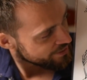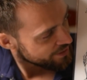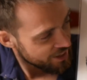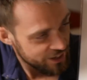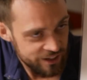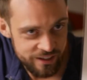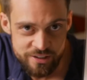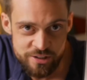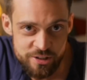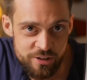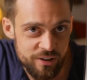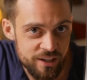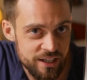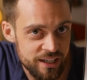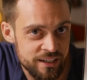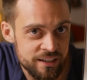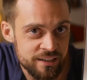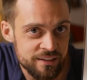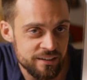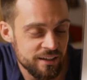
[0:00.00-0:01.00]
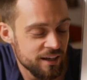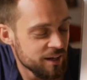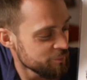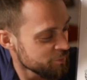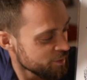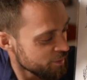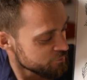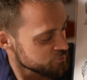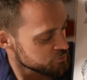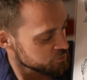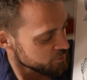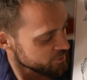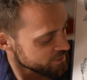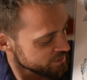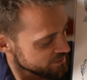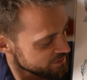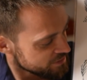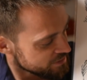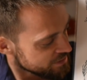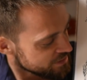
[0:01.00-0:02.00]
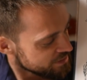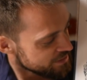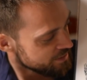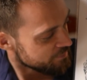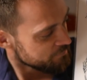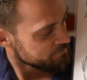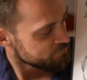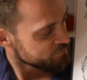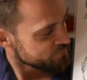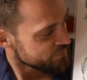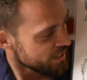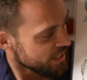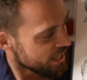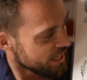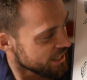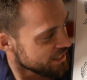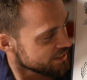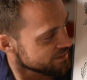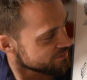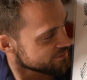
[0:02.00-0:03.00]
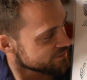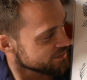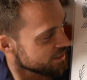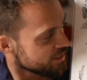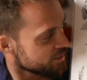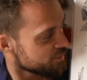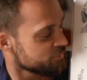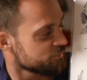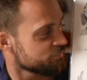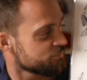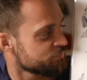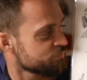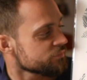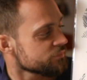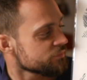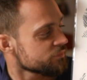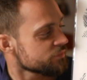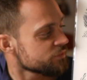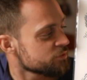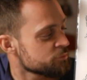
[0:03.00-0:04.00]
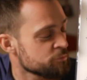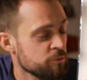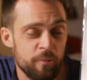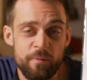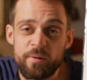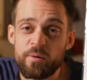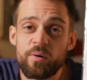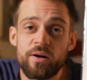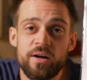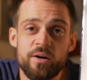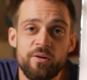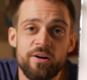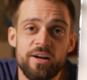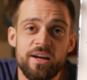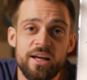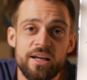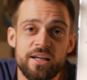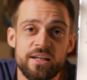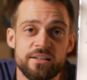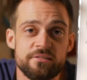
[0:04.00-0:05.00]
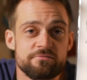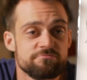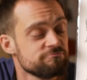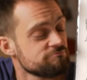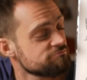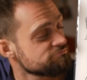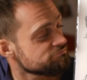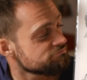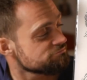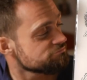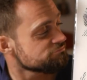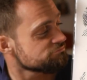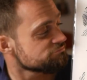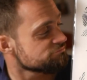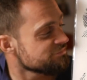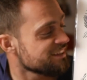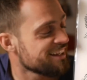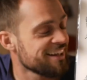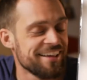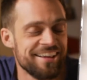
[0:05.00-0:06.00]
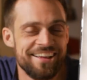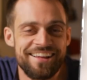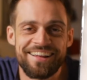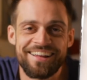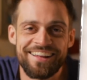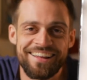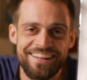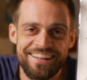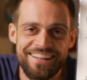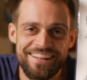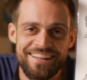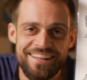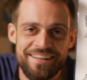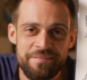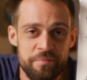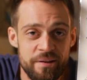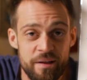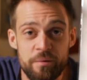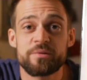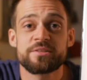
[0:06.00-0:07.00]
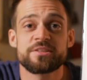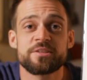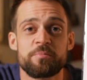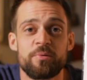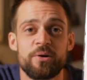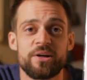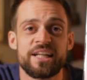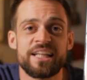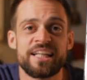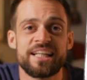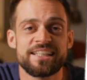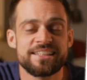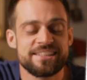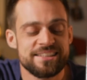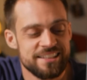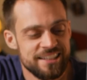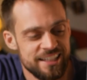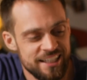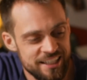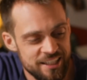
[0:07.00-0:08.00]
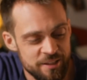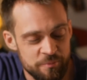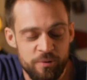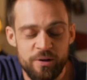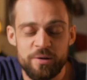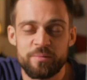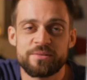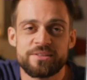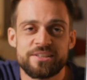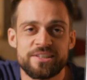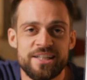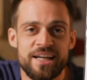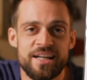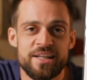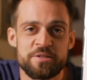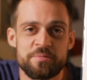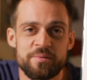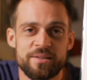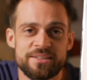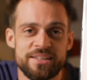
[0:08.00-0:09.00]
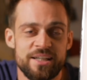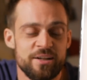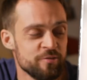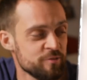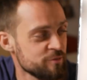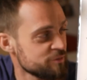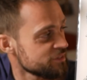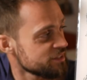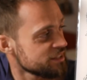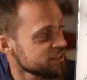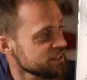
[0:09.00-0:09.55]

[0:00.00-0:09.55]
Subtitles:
that I enjoy, that I'm comfortable with, and it's probably why I quite like it. But that wasn't the point in this. The point was to challenge myself.